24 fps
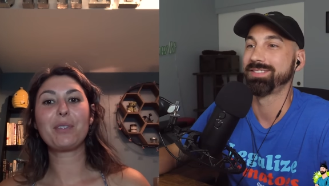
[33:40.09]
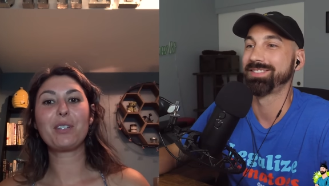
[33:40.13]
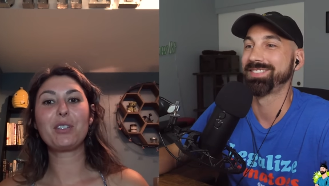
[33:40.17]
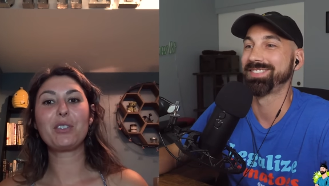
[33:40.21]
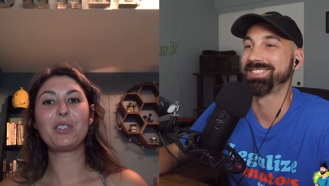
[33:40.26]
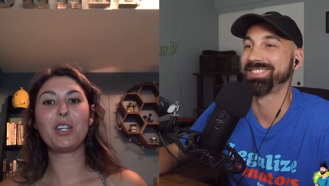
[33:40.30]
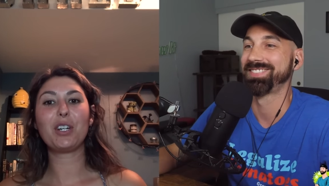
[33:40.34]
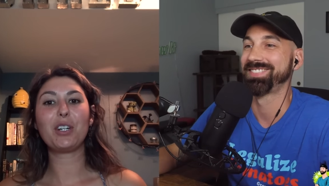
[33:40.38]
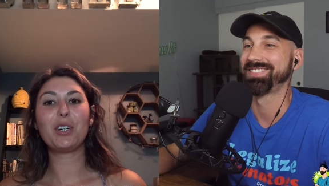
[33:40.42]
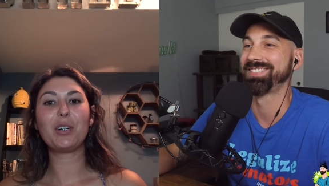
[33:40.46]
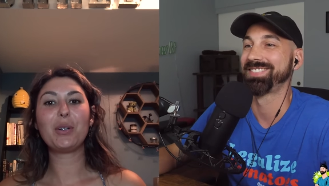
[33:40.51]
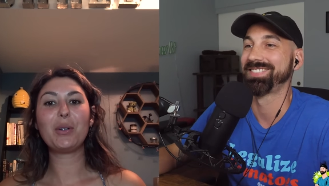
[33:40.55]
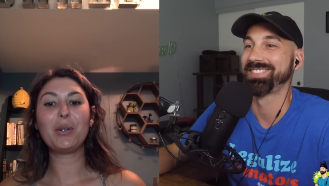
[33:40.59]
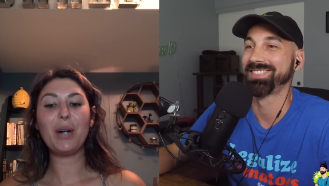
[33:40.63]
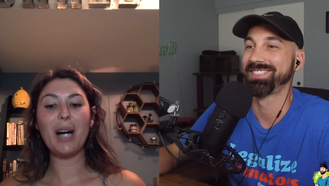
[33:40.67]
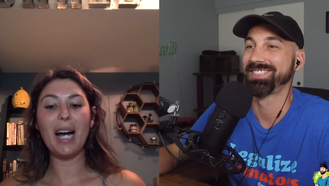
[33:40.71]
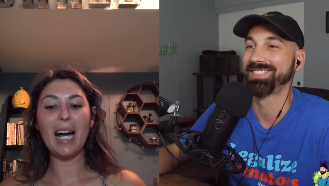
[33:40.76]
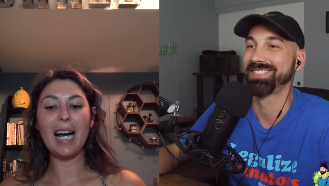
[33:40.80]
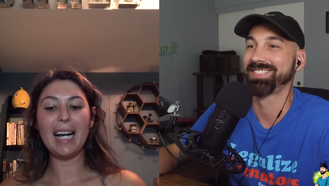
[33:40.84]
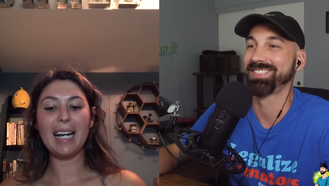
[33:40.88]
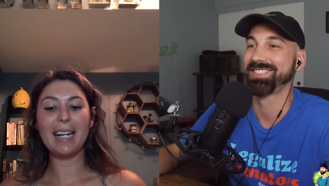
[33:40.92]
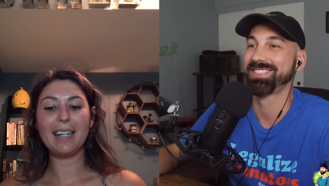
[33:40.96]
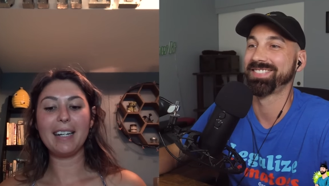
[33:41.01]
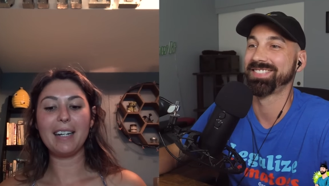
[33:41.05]

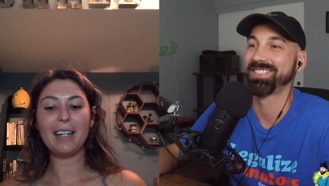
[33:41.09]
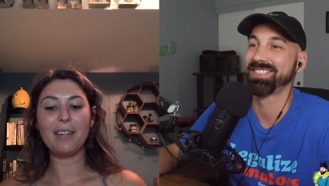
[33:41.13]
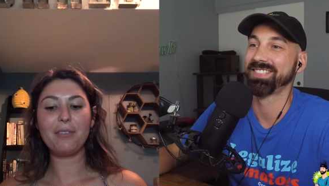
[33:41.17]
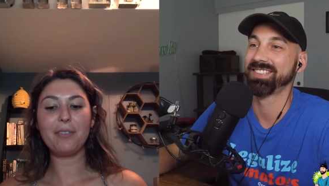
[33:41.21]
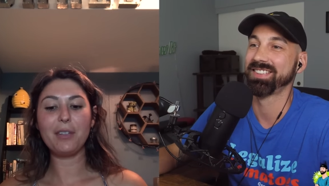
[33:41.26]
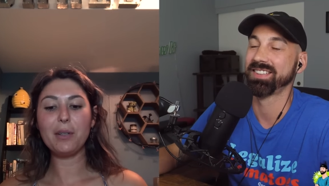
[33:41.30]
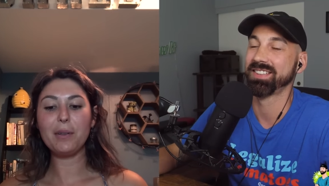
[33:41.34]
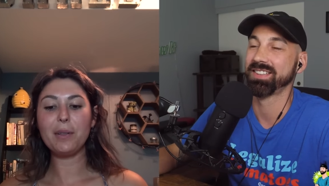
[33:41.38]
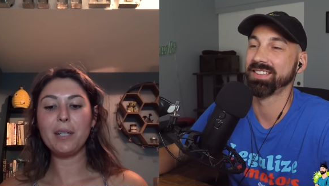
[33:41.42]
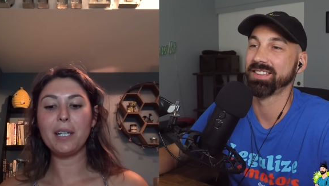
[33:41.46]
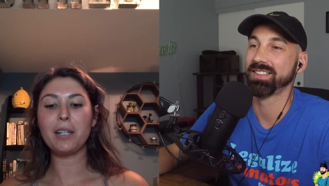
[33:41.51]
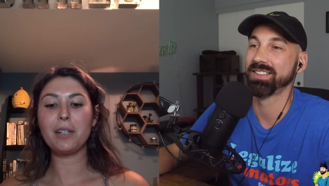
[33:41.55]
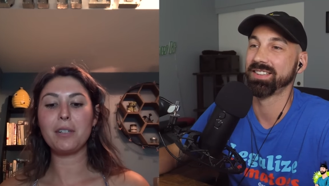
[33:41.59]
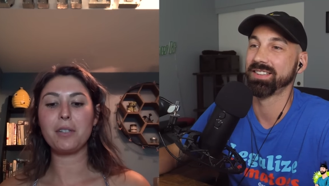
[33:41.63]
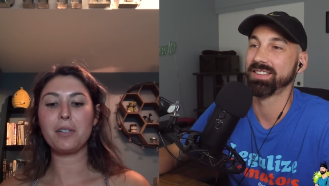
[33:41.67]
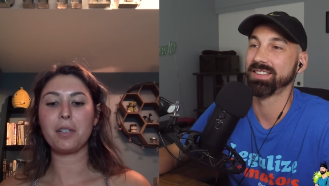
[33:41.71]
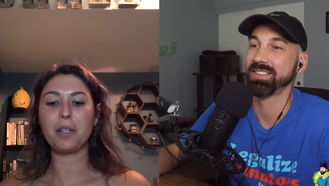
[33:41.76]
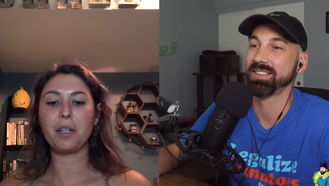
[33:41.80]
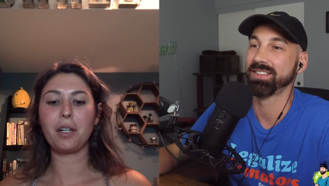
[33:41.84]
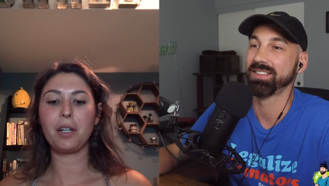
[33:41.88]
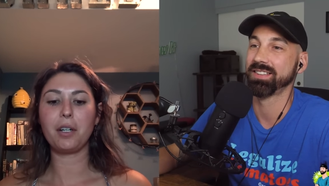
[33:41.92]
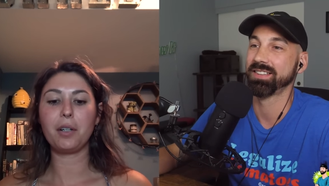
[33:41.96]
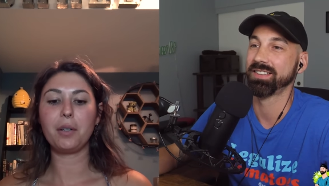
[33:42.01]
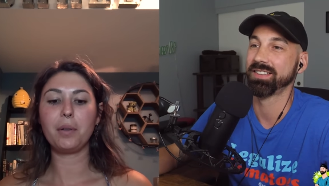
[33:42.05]
Speaker 1: So a few years
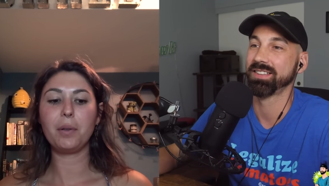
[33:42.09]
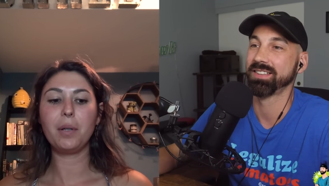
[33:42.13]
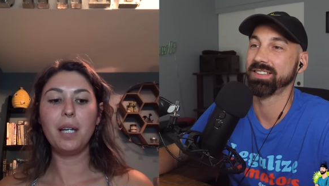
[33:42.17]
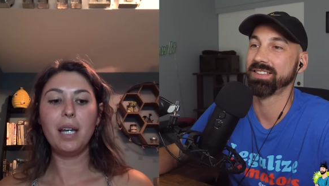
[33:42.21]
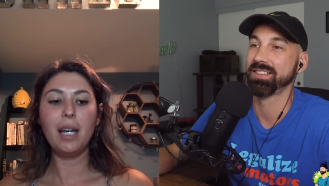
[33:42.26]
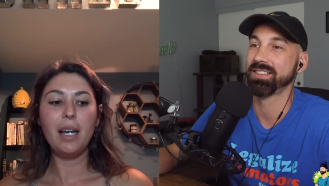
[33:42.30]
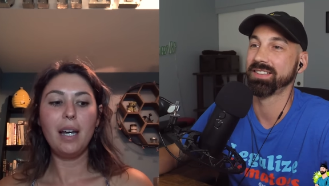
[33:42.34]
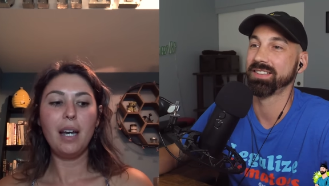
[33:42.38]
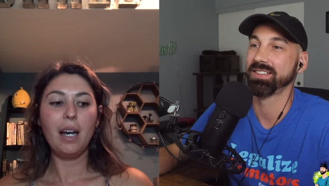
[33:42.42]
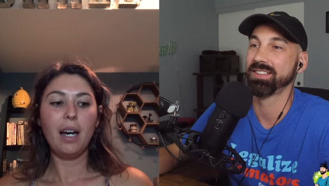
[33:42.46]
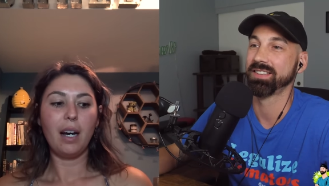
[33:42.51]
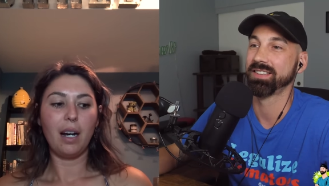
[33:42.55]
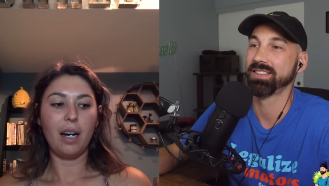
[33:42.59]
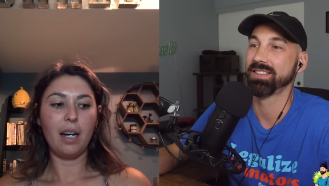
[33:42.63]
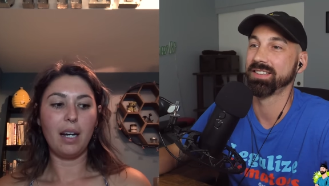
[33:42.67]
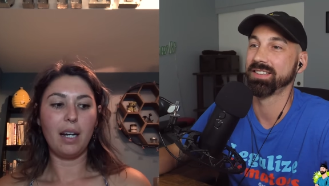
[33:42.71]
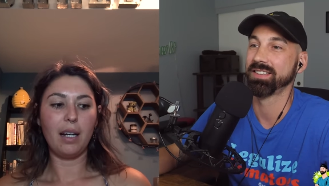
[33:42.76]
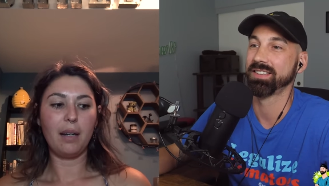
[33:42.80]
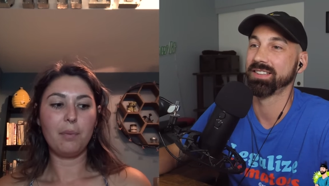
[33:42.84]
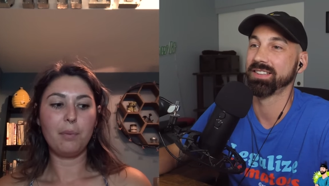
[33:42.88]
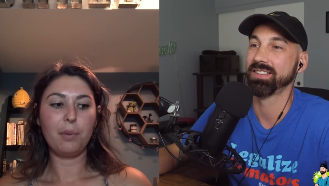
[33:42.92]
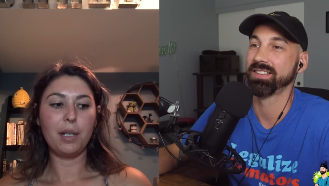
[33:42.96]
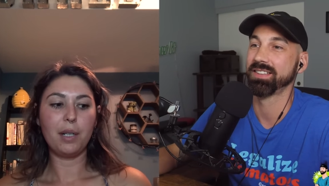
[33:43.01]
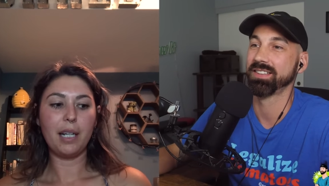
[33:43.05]
ago,
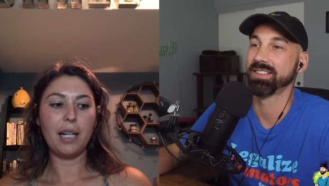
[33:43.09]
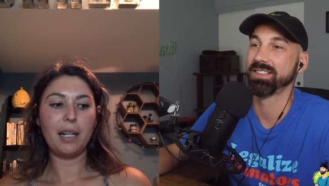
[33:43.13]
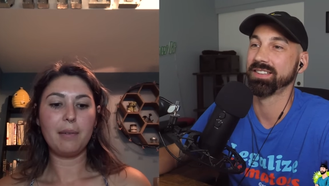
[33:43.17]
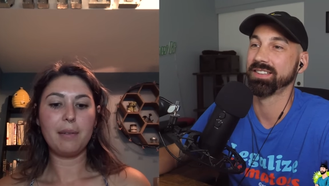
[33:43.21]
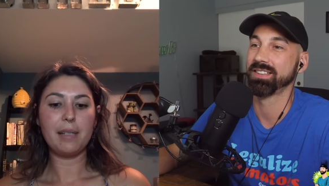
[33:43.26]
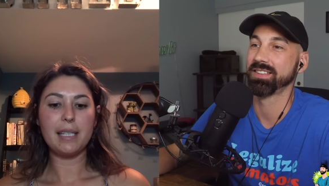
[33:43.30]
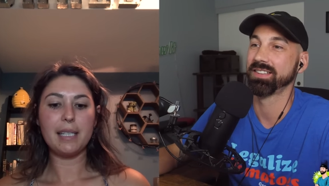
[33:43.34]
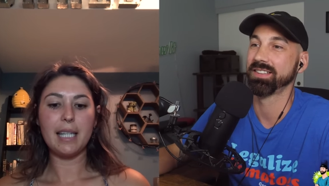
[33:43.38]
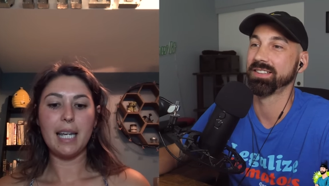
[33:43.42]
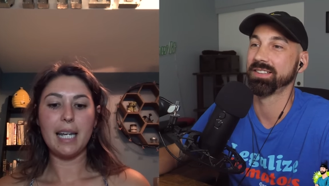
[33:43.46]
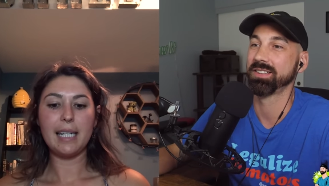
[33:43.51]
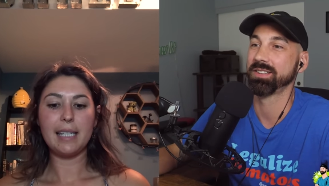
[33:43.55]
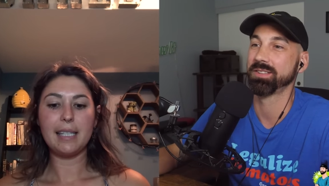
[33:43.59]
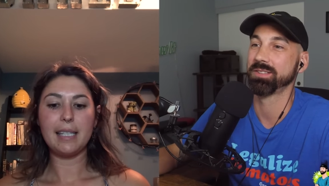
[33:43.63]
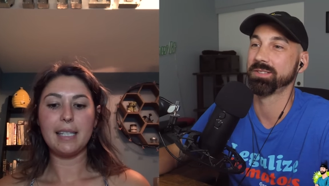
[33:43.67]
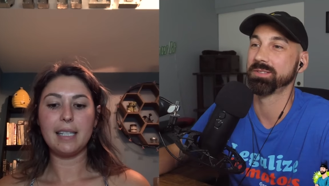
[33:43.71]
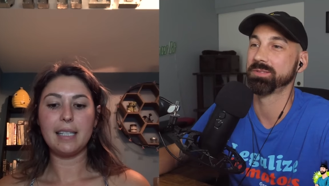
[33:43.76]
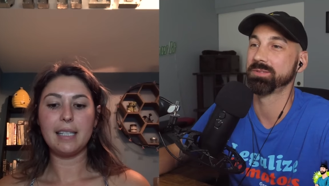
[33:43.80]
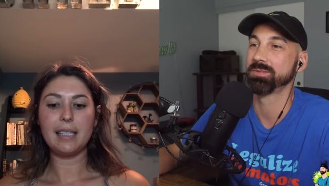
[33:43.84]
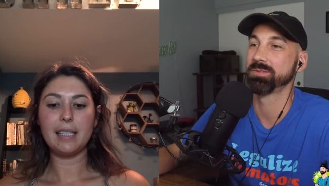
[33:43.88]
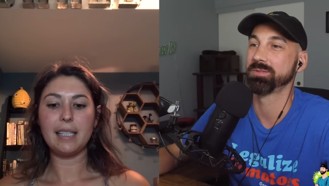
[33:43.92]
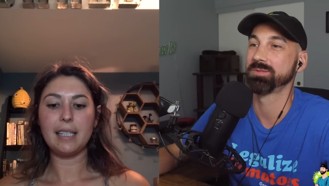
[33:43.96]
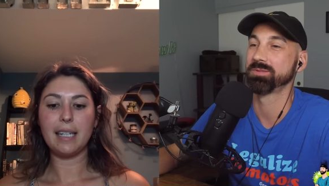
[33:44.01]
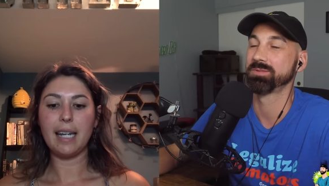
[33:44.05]
when I was
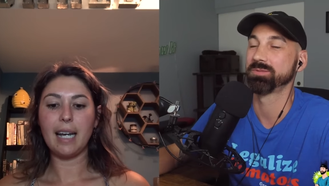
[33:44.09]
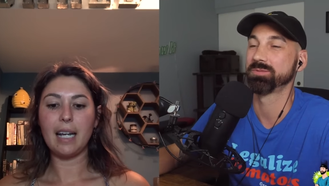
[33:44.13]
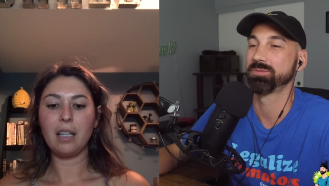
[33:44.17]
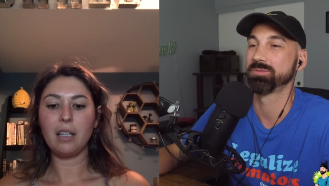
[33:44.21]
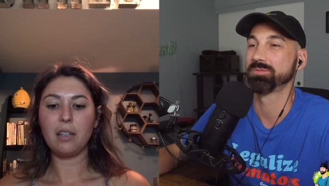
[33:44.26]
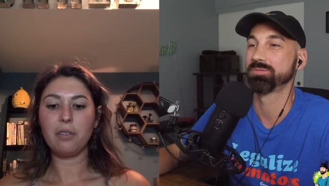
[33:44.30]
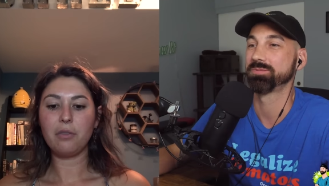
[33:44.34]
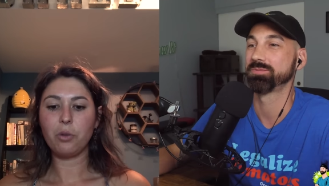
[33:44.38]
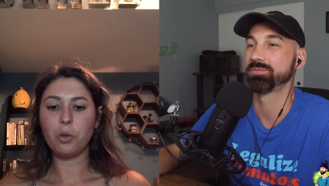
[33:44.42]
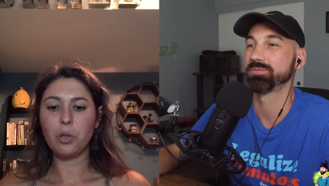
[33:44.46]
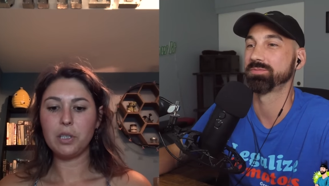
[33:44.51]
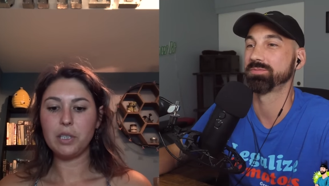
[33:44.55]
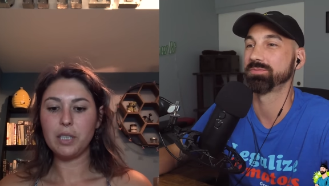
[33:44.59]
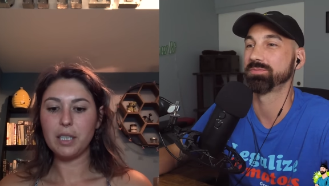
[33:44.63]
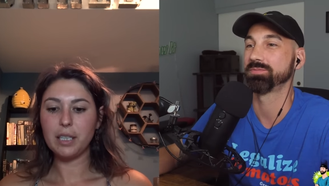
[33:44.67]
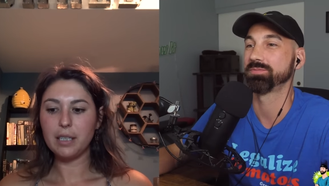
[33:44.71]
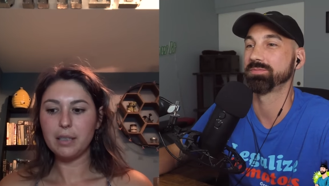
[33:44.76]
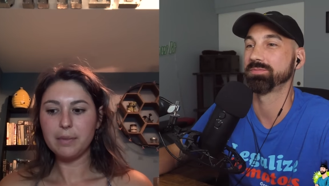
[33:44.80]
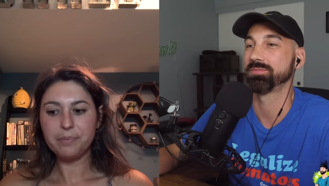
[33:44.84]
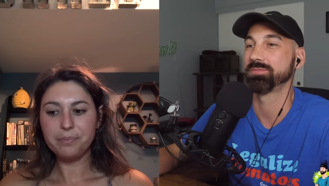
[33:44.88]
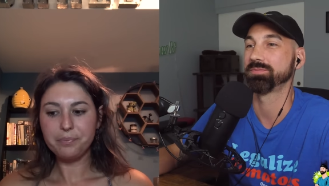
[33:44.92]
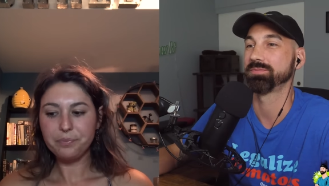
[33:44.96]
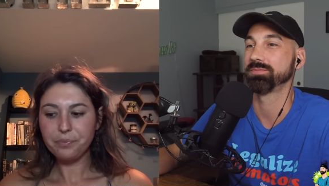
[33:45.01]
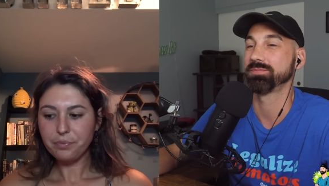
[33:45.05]
licensed in
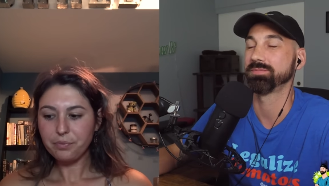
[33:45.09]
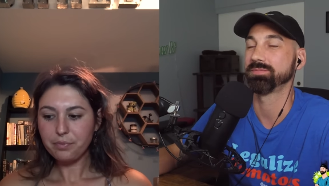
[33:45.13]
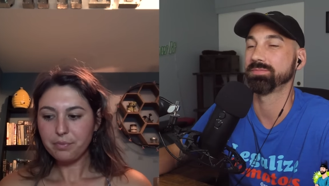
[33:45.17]
California,